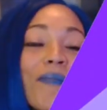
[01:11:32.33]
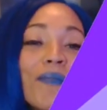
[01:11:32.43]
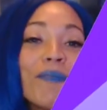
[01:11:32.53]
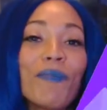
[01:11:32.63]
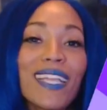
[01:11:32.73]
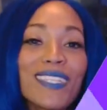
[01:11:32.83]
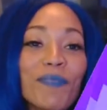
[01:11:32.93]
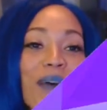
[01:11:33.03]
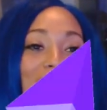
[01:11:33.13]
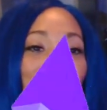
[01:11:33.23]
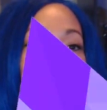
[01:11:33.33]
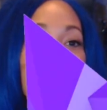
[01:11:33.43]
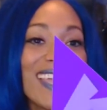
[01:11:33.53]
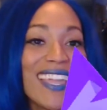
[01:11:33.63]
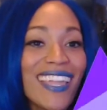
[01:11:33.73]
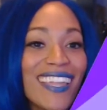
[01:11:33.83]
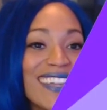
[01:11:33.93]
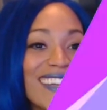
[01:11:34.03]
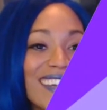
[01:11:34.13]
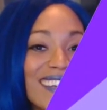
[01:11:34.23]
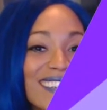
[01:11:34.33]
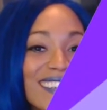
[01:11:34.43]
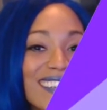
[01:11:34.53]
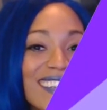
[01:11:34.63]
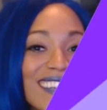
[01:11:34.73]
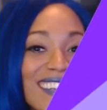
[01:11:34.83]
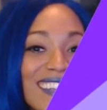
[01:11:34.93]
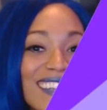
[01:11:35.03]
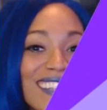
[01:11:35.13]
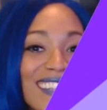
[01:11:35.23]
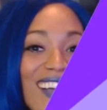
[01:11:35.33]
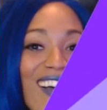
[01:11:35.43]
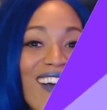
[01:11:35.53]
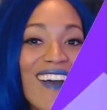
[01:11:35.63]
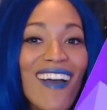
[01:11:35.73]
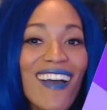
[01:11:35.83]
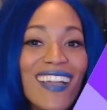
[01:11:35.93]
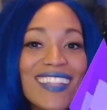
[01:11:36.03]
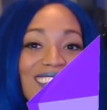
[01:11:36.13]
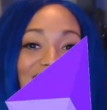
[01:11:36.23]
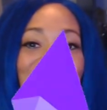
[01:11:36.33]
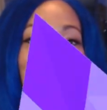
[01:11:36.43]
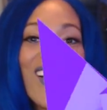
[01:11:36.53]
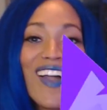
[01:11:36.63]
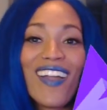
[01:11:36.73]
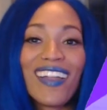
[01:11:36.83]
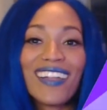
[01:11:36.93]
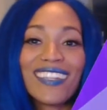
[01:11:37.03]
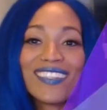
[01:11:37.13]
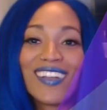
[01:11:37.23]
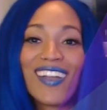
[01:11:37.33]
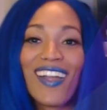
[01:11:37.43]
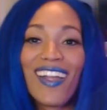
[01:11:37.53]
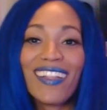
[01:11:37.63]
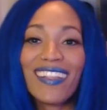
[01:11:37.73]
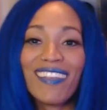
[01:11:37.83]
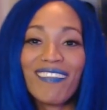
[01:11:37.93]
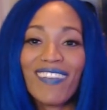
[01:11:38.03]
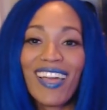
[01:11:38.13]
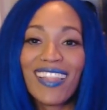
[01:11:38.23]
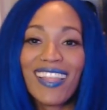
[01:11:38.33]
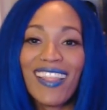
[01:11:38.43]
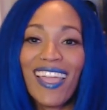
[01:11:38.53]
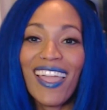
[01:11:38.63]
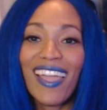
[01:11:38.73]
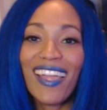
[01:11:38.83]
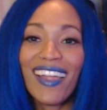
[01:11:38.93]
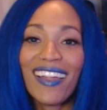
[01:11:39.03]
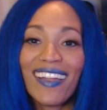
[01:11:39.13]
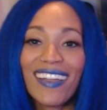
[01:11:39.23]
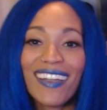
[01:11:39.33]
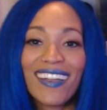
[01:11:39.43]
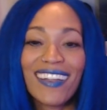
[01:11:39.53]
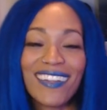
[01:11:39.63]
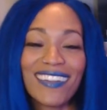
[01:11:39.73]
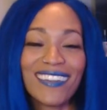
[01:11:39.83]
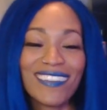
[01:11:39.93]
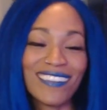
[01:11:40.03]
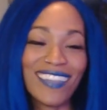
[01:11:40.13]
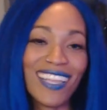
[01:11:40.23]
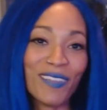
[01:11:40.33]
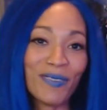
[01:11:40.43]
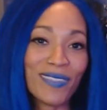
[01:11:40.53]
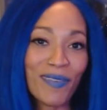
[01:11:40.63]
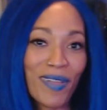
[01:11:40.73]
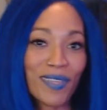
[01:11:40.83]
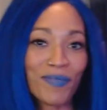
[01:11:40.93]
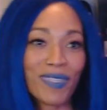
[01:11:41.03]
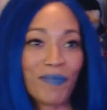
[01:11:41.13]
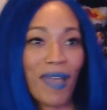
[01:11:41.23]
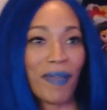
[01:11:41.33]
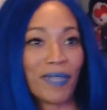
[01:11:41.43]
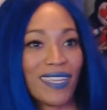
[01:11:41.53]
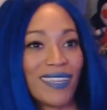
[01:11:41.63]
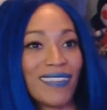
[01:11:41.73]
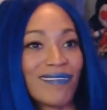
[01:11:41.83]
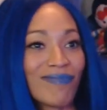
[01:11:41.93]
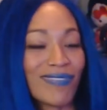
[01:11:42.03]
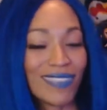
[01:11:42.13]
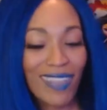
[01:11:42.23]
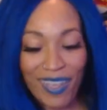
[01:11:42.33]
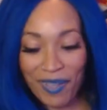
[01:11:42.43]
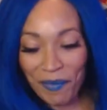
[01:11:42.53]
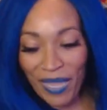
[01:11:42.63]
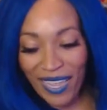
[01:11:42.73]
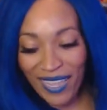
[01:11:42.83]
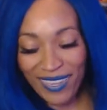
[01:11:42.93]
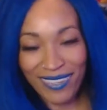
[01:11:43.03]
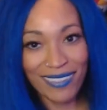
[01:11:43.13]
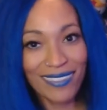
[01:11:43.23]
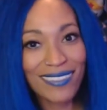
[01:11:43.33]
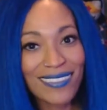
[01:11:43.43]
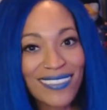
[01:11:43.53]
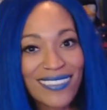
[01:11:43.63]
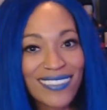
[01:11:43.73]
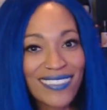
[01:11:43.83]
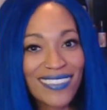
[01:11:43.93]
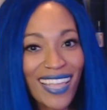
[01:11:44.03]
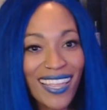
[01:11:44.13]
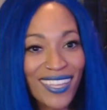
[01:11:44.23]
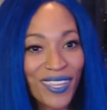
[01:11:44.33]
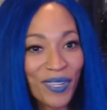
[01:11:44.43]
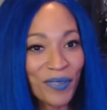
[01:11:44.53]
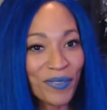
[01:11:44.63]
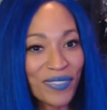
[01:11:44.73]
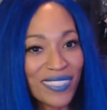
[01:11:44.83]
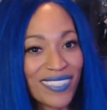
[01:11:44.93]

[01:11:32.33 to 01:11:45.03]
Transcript: Mix mommy. Oh, and look, it's a heart. There's a heart that fell in there. Thank you so much, Mix mommy. Oh man, thank you.